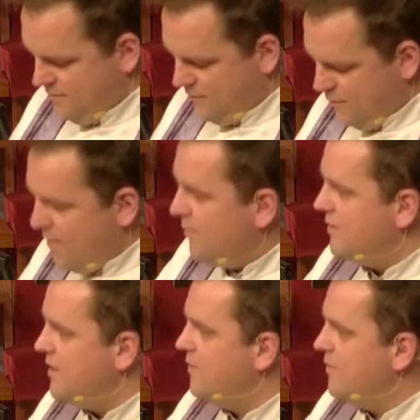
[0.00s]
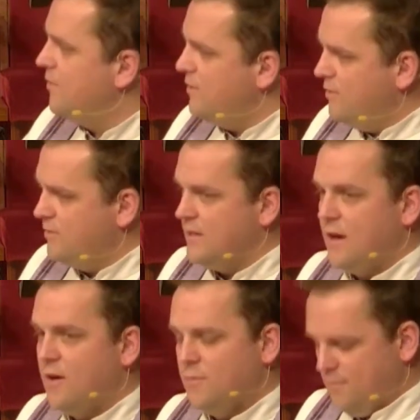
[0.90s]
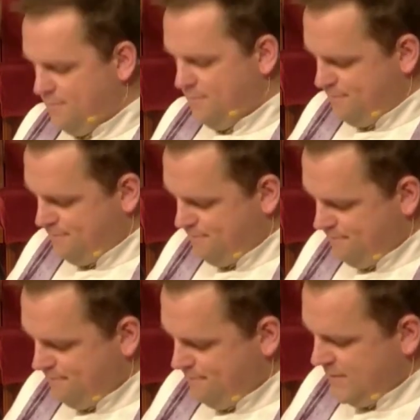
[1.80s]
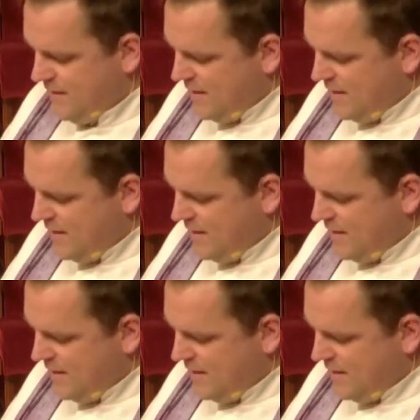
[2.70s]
What will it take for you to help? In